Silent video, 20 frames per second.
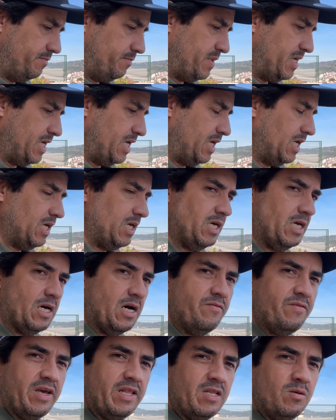be
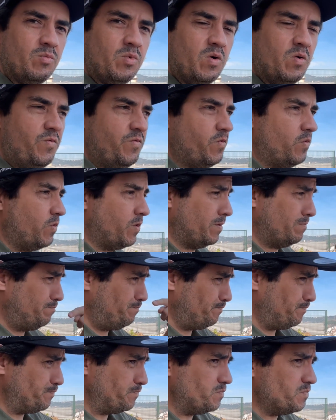available for
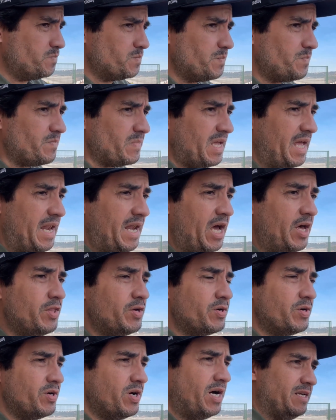
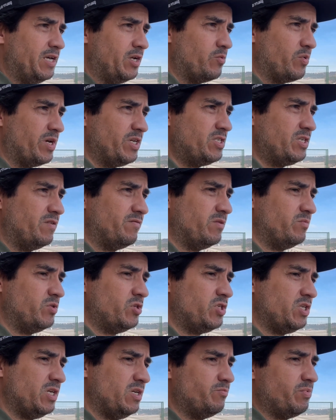another iteration of the
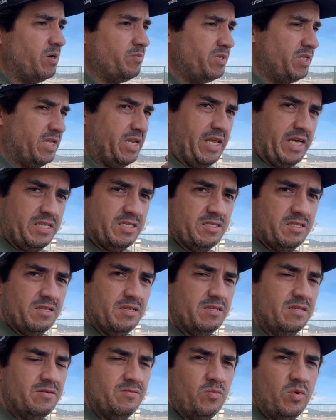machine, probably the next
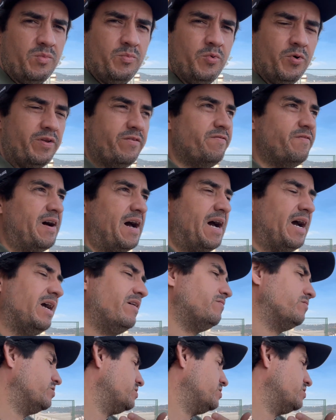1.5